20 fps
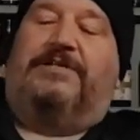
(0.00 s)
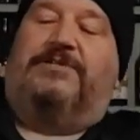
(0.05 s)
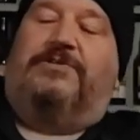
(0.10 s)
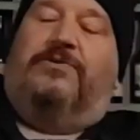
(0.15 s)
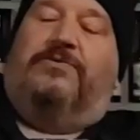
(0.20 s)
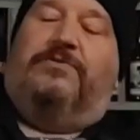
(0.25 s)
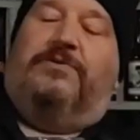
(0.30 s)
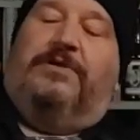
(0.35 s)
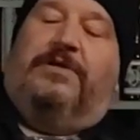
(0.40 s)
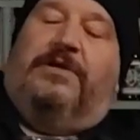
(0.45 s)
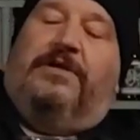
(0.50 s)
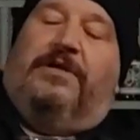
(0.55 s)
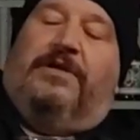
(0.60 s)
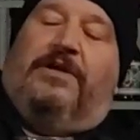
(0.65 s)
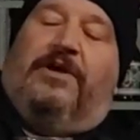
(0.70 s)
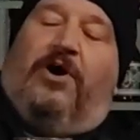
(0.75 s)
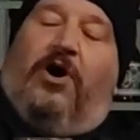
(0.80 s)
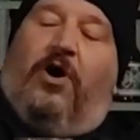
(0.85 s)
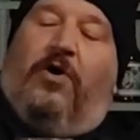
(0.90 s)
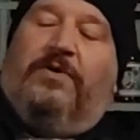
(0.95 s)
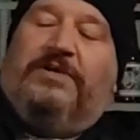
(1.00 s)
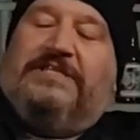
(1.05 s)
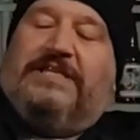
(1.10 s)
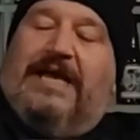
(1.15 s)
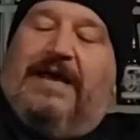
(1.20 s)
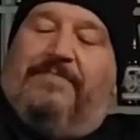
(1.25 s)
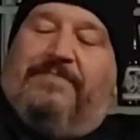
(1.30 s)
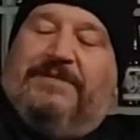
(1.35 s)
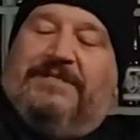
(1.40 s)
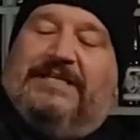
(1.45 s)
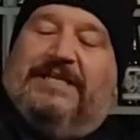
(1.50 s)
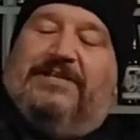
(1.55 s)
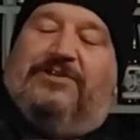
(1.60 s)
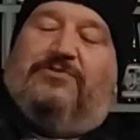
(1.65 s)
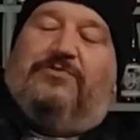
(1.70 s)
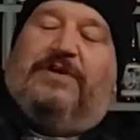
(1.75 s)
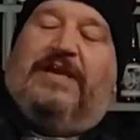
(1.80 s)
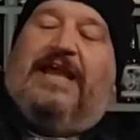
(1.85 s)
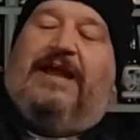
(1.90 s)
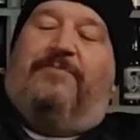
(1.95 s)
So always happy to get
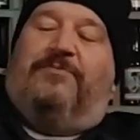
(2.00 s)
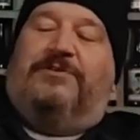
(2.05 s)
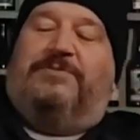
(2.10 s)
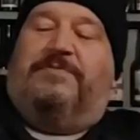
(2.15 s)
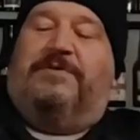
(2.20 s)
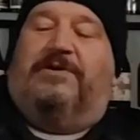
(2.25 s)
new Camerons